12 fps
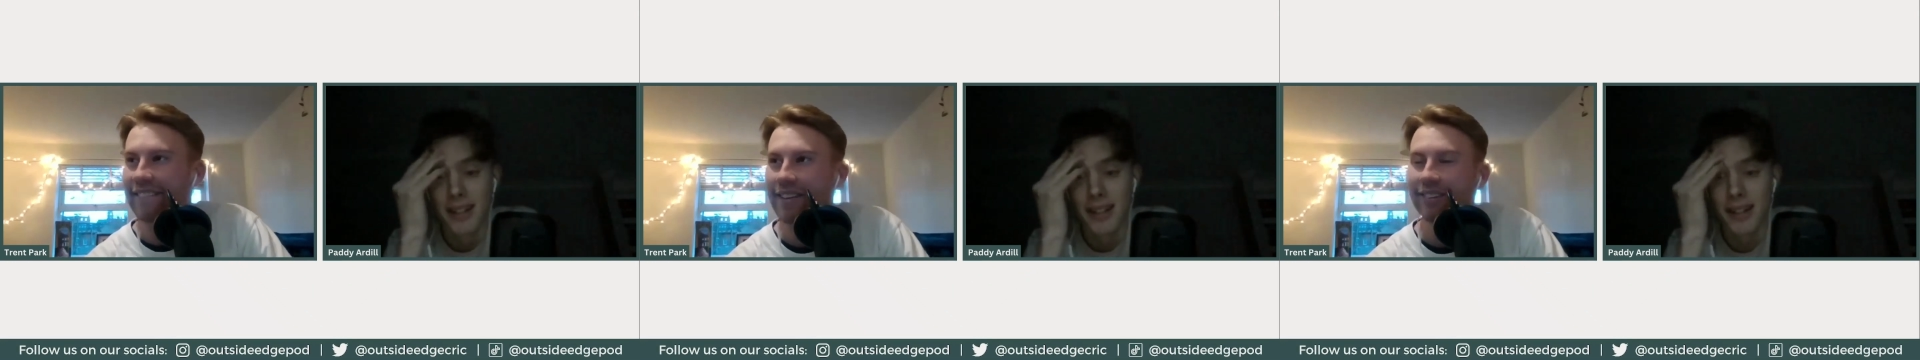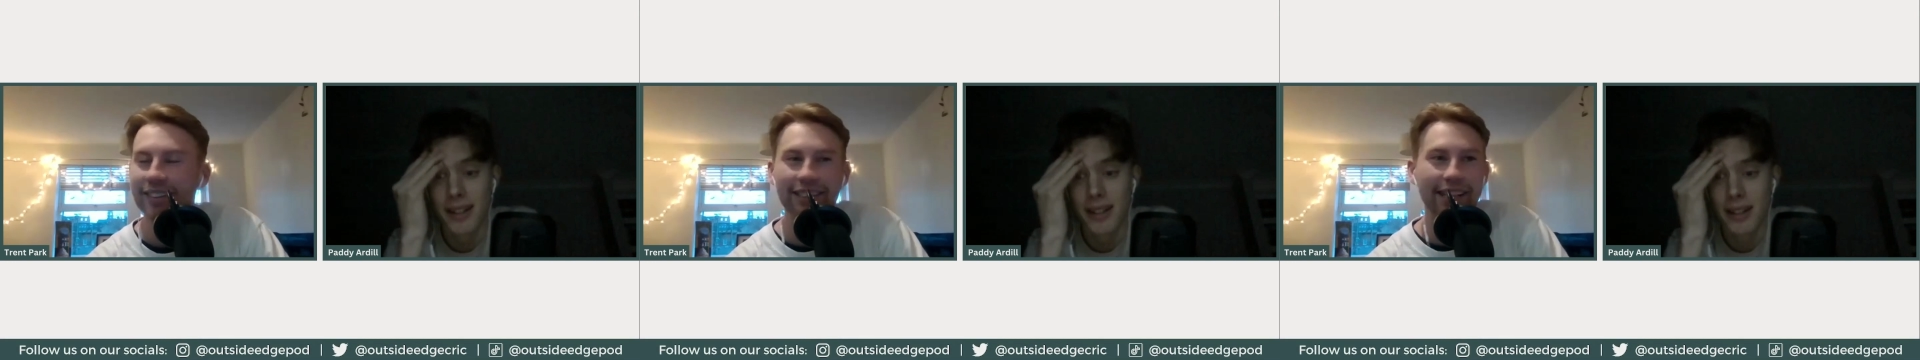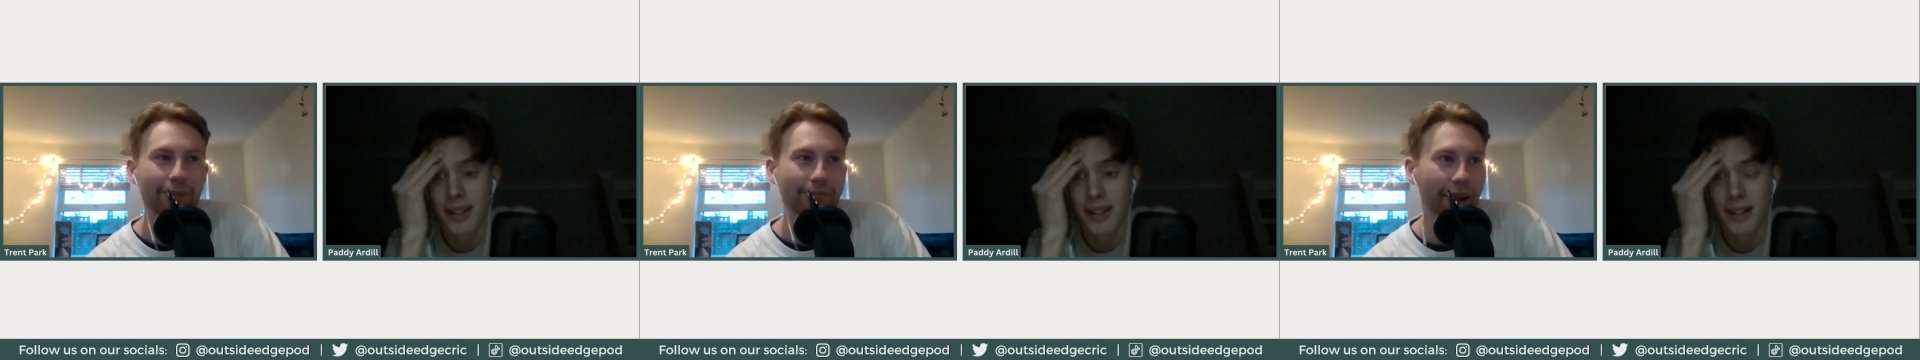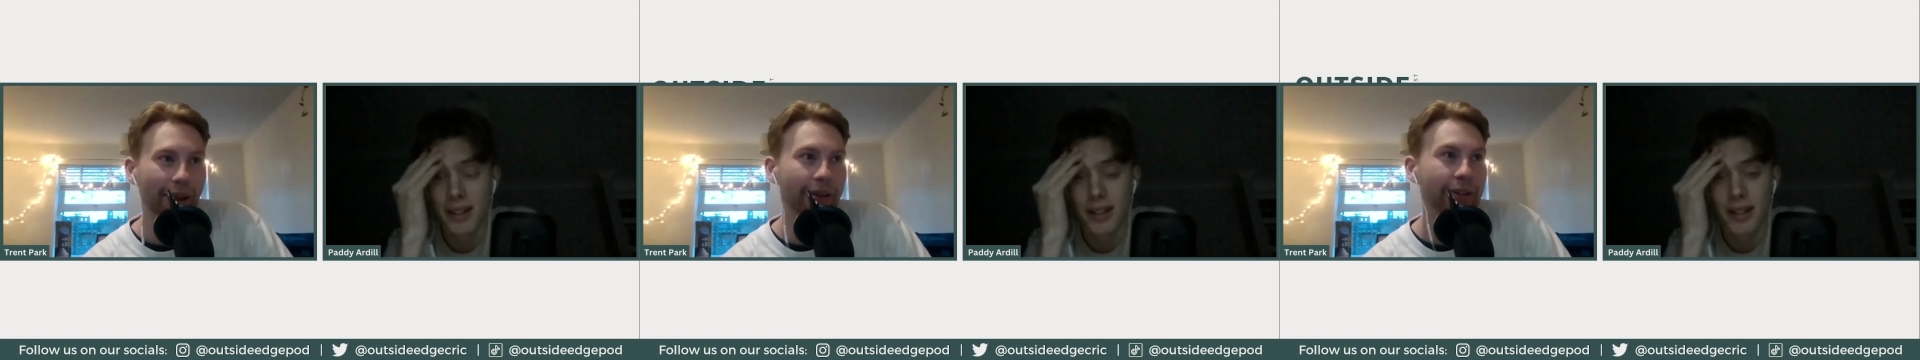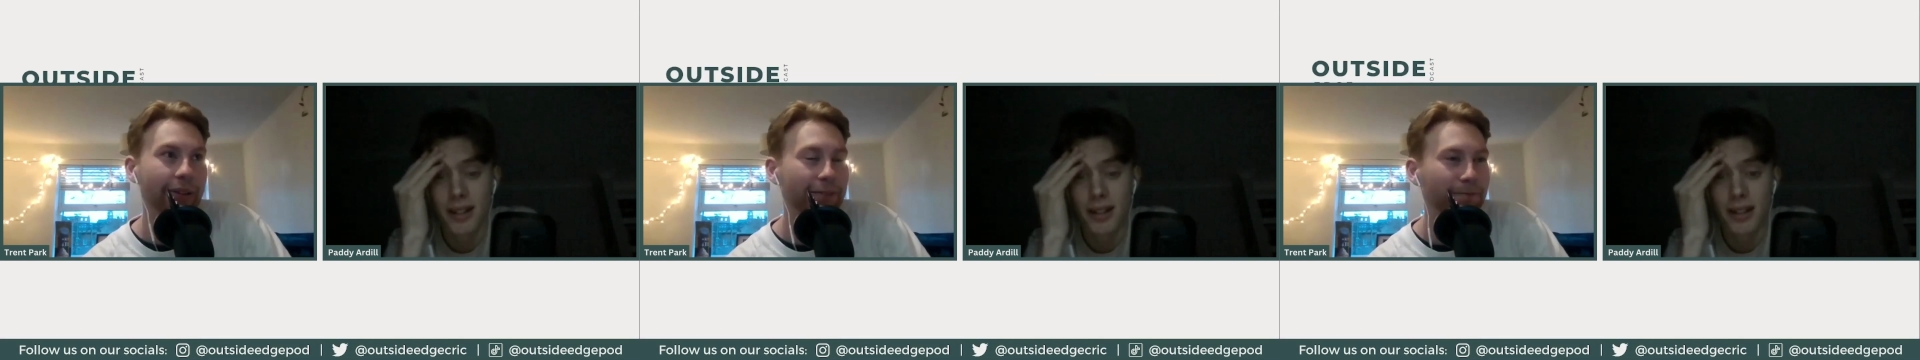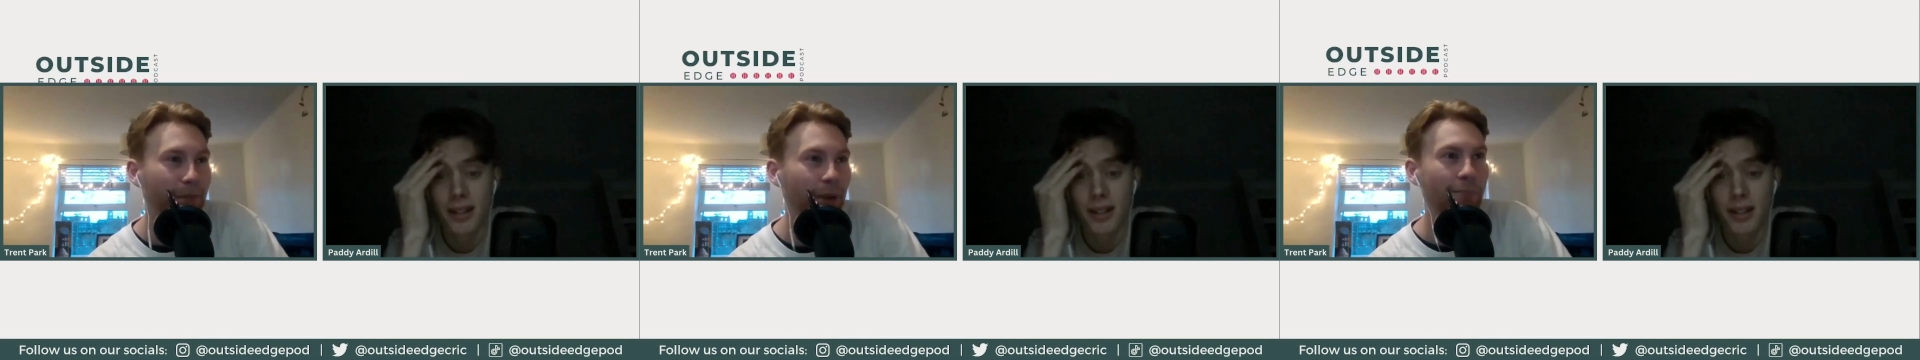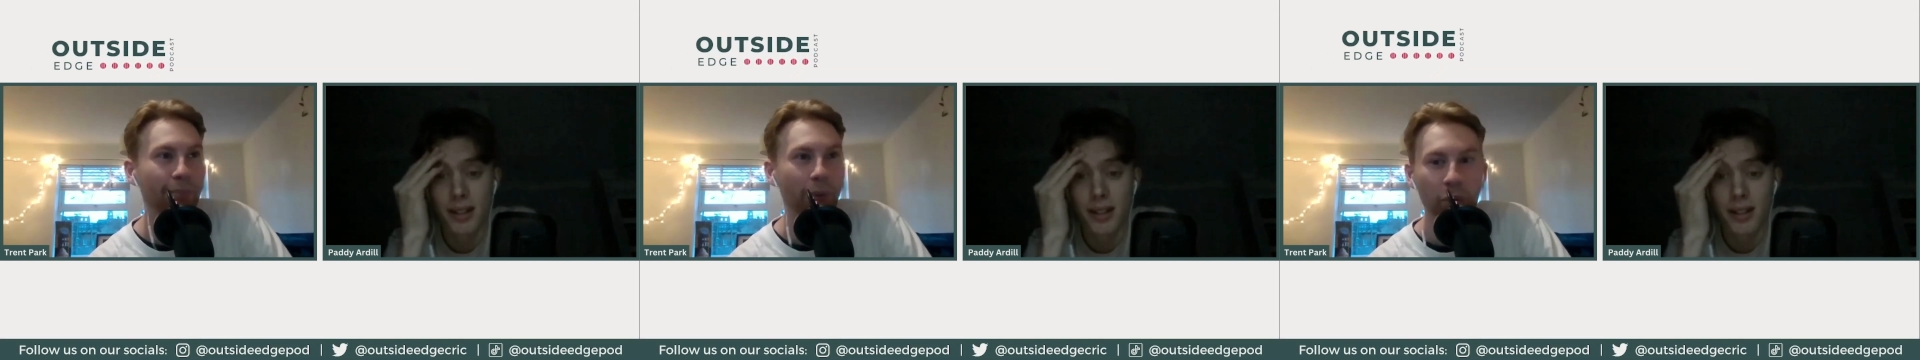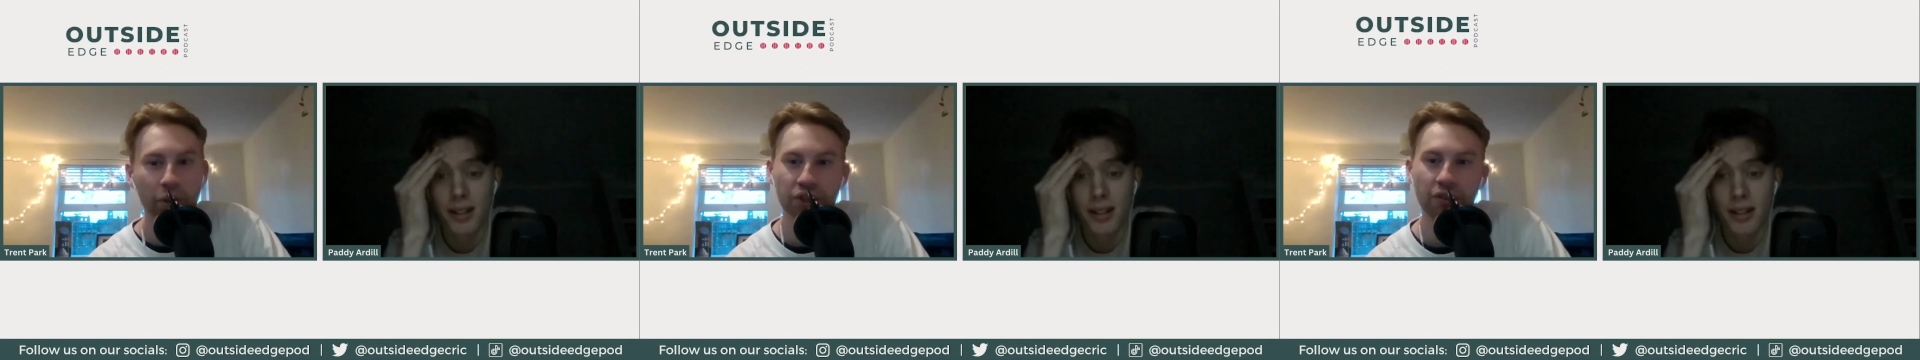Speaker 1: never seen a bloke
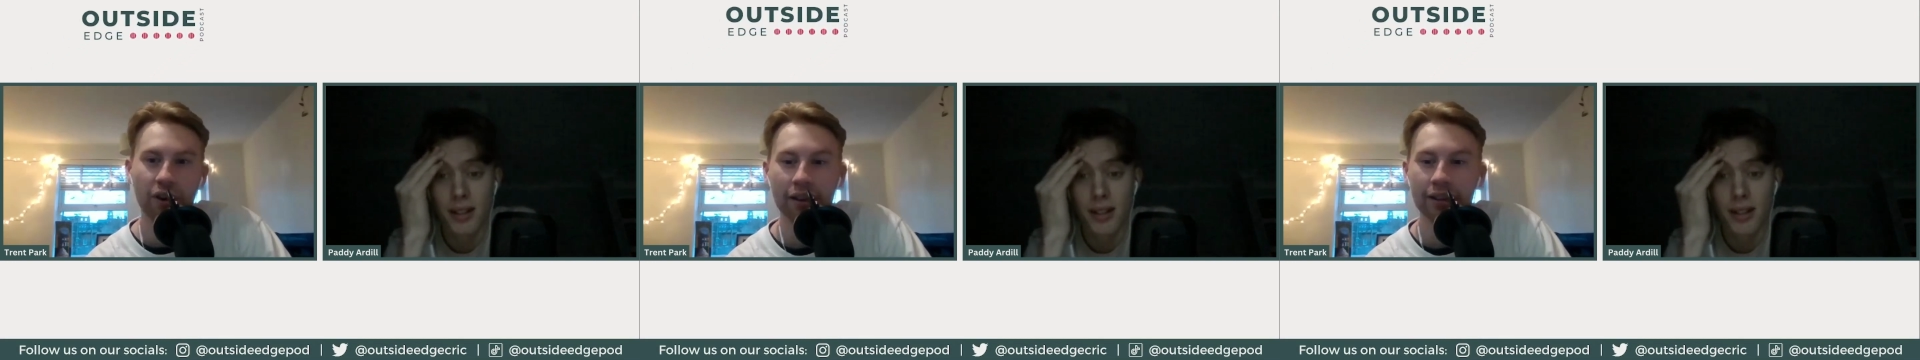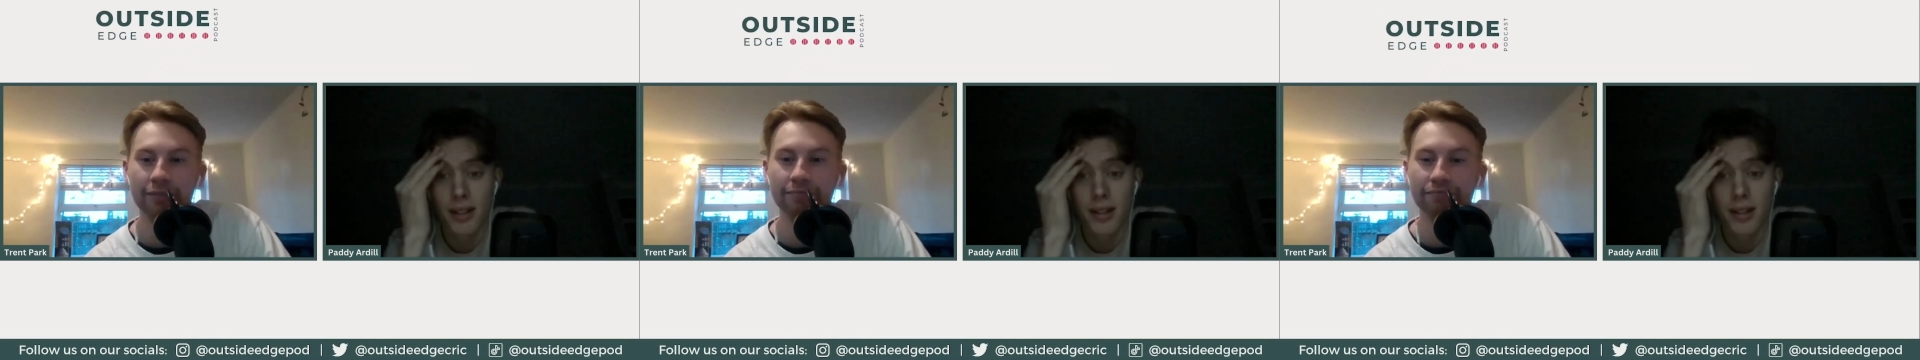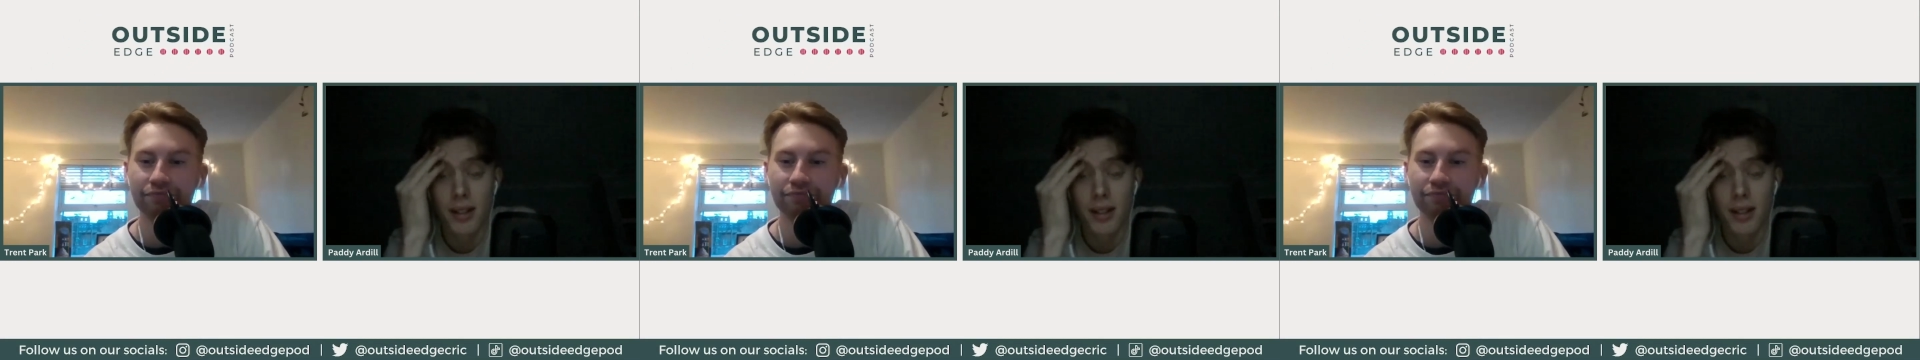more Australian.